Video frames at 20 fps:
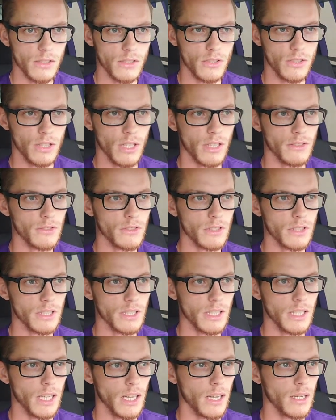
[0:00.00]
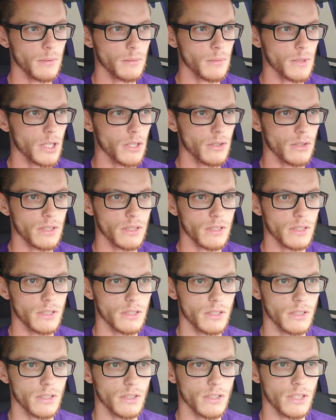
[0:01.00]
generally I'm going to
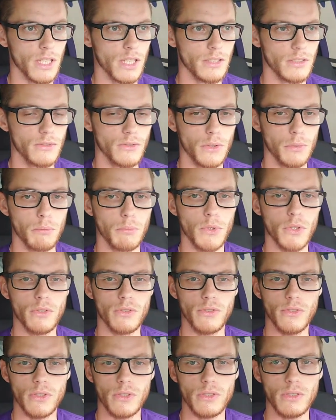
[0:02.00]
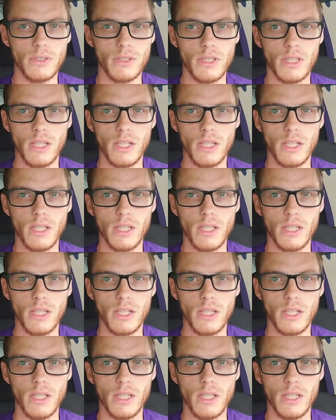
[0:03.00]
suggest removal,